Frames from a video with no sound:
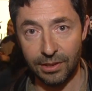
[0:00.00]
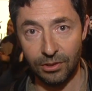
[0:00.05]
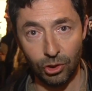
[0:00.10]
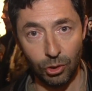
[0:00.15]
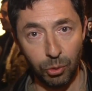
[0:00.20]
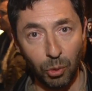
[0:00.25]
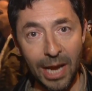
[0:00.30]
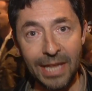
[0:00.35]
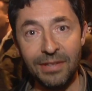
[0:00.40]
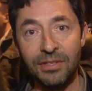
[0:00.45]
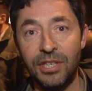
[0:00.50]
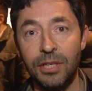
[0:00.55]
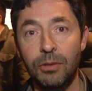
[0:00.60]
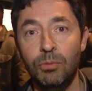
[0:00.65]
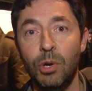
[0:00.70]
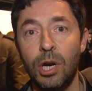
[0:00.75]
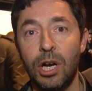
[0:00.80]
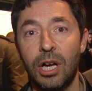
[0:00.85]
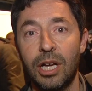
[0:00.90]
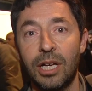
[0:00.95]
20
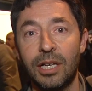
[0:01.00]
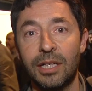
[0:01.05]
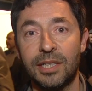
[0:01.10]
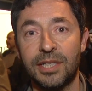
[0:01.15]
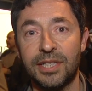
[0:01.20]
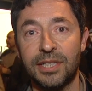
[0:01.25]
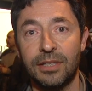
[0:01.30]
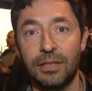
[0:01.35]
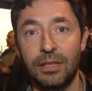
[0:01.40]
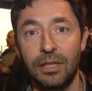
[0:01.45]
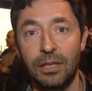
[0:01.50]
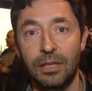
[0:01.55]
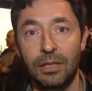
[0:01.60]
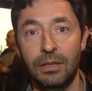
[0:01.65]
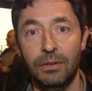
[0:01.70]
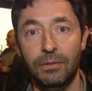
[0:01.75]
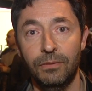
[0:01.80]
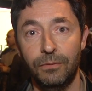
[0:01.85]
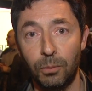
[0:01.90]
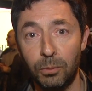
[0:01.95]
works
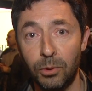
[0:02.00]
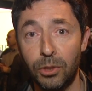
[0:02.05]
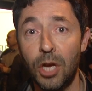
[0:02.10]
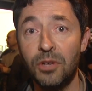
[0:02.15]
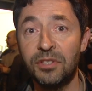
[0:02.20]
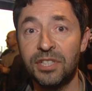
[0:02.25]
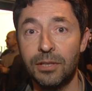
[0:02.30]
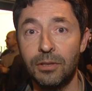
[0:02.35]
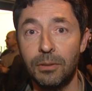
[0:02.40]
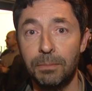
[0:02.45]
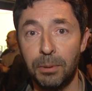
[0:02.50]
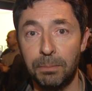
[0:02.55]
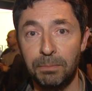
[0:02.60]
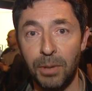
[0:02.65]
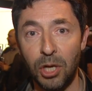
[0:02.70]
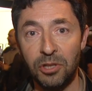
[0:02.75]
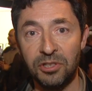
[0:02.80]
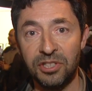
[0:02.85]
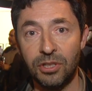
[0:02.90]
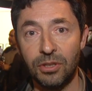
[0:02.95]
from those that are
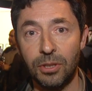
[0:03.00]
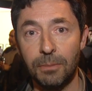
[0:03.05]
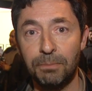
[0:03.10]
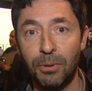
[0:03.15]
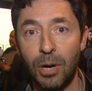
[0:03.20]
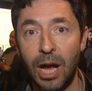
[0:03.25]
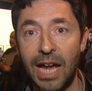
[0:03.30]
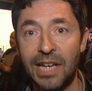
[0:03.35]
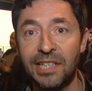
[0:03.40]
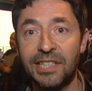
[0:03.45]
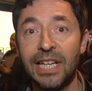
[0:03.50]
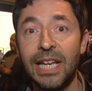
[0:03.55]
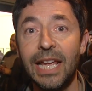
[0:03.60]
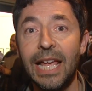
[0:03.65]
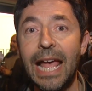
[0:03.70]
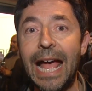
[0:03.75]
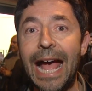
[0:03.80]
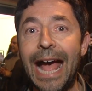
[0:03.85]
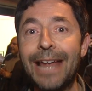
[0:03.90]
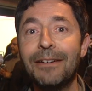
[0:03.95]
proposed to the prize
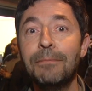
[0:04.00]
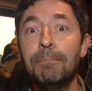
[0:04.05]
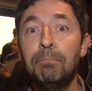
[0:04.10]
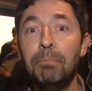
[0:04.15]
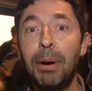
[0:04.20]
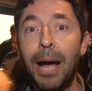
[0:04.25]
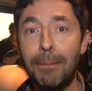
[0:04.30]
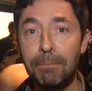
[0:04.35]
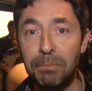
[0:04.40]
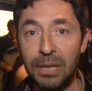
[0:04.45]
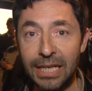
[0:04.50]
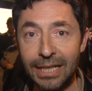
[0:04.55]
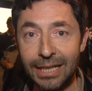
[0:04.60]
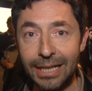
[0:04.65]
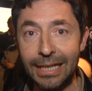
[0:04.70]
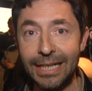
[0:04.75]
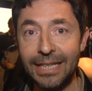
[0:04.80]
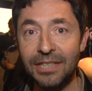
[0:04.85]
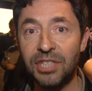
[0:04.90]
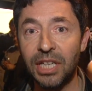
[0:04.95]
and
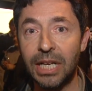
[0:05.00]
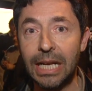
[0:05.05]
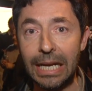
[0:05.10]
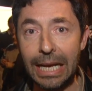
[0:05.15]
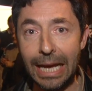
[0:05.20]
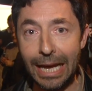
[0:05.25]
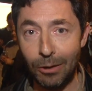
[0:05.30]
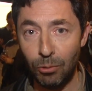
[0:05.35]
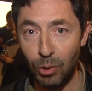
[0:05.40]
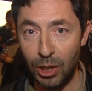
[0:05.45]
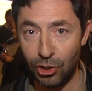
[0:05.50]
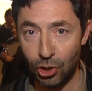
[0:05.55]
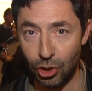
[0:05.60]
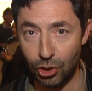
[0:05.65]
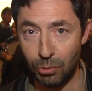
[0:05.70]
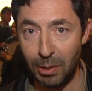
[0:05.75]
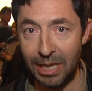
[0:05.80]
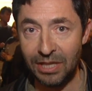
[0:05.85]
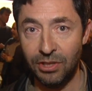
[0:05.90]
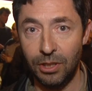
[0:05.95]
publicly declare which
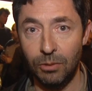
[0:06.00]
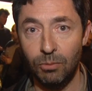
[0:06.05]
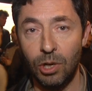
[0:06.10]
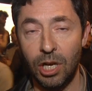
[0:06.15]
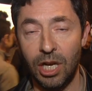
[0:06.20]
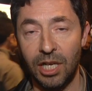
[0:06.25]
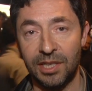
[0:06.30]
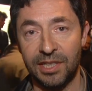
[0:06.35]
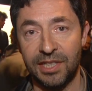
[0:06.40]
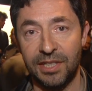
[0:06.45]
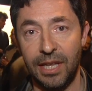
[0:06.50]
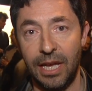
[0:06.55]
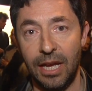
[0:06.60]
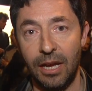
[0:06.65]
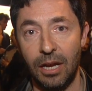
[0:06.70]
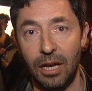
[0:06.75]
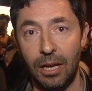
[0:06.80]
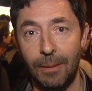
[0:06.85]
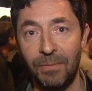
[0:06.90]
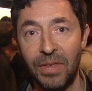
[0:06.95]
20 works they
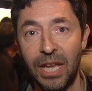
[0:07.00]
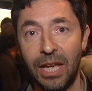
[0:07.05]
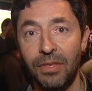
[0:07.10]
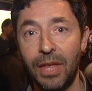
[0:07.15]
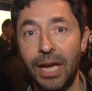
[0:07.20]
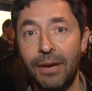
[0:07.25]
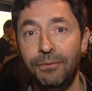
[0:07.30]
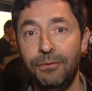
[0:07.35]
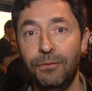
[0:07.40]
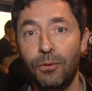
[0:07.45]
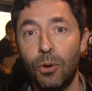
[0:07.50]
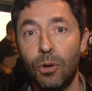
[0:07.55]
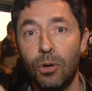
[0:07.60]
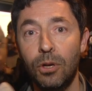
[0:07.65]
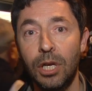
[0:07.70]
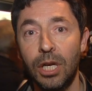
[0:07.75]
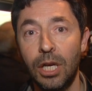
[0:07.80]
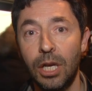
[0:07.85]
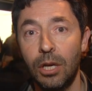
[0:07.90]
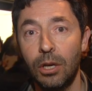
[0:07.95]
are. Therefore,
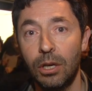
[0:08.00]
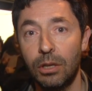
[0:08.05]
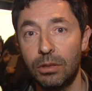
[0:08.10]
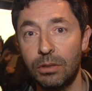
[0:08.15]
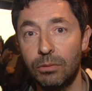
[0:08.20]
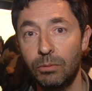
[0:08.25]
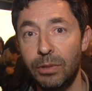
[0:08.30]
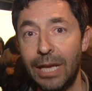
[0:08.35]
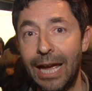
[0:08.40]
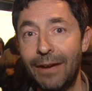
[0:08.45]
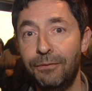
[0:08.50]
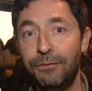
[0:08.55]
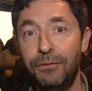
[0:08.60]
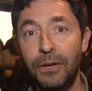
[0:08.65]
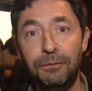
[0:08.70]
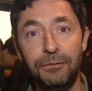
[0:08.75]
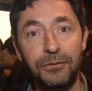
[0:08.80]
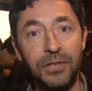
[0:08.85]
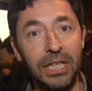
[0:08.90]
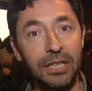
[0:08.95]
we have
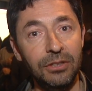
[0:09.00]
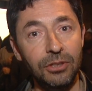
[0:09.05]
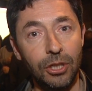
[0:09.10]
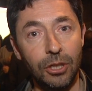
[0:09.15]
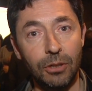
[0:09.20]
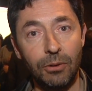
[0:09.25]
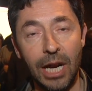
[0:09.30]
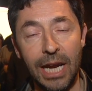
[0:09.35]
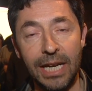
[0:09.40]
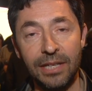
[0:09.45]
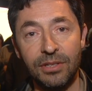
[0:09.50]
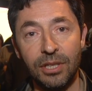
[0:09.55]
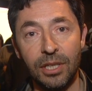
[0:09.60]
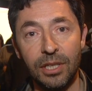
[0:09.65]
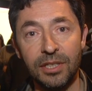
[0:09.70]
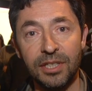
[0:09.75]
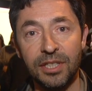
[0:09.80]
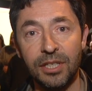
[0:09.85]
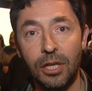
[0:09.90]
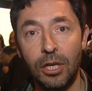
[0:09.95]
15
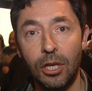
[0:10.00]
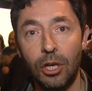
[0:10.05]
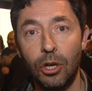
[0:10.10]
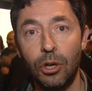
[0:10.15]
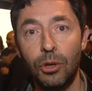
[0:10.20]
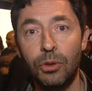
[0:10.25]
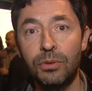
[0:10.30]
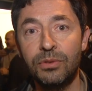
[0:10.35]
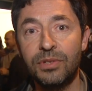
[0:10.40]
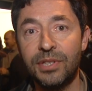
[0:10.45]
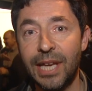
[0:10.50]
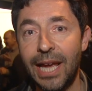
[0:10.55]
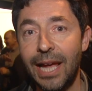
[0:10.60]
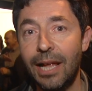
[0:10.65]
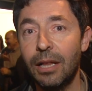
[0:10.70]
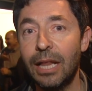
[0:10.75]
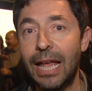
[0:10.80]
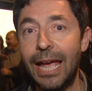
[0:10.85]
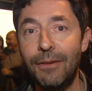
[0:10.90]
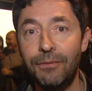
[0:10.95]
curators who
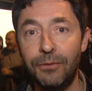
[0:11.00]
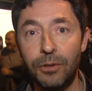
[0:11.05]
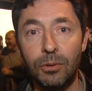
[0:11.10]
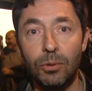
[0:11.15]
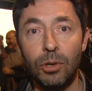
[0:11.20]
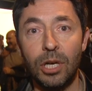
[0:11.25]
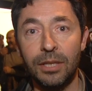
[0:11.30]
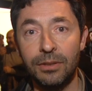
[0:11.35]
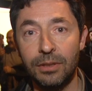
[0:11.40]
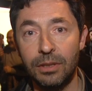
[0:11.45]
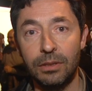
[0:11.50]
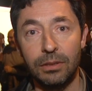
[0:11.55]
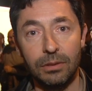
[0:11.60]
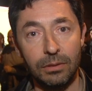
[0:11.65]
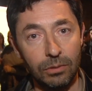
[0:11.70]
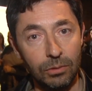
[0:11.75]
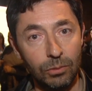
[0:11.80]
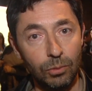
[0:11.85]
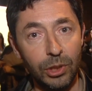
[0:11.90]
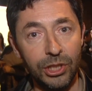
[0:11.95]
tell everyone
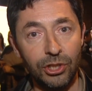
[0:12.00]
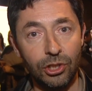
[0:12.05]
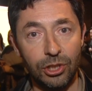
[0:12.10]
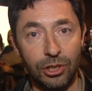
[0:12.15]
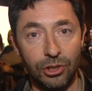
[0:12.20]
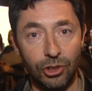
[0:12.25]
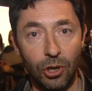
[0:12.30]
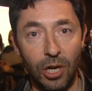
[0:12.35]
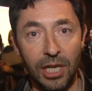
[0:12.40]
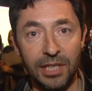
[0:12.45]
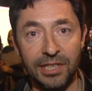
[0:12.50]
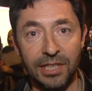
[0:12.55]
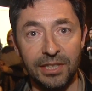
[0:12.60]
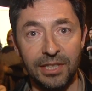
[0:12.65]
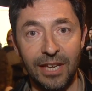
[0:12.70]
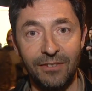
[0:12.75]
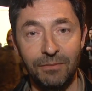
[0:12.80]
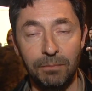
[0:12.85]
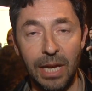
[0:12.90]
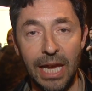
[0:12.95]
which choices
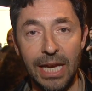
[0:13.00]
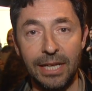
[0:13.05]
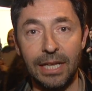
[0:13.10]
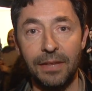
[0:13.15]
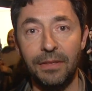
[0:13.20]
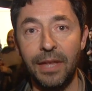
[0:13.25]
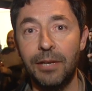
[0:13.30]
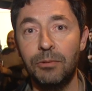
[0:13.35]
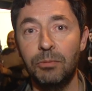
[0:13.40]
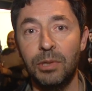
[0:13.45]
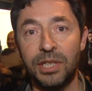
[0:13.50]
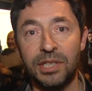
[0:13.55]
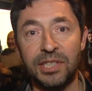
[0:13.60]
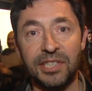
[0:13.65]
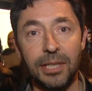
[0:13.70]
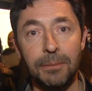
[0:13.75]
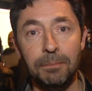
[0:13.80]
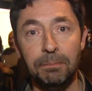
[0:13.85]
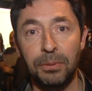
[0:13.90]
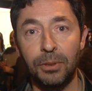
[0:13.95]
they've made, and then with a
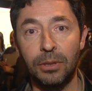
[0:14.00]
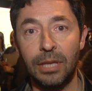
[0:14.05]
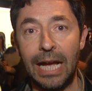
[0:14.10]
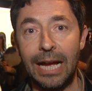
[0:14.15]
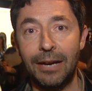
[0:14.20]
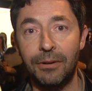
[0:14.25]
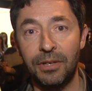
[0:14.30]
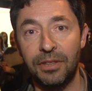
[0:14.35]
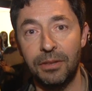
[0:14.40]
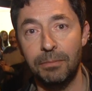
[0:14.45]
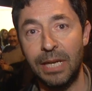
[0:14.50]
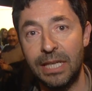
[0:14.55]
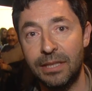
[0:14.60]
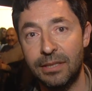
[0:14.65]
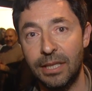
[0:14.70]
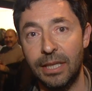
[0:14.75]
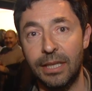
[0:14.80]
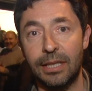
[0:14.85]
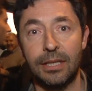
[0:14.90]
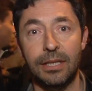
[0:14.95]
simple
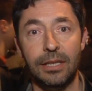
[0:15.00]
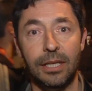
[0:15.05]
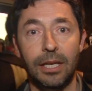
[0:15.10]
arithmetic